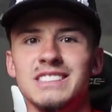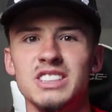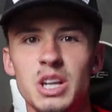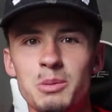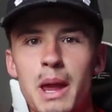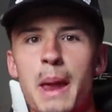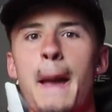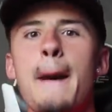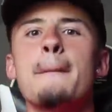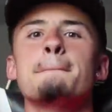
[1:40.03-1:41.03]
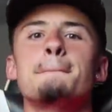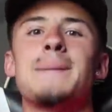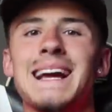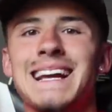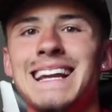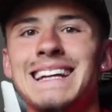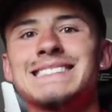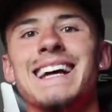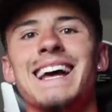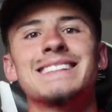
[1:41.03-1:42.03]
So it's going to be banging that
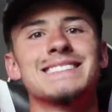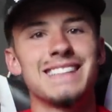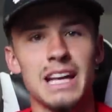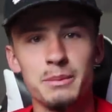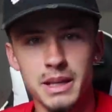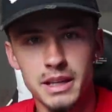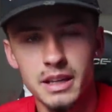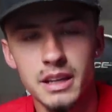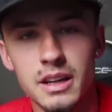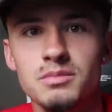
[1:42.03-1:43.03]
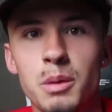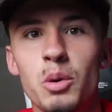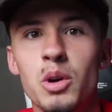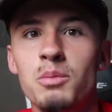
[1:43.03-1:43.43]
chest, you get me? My boy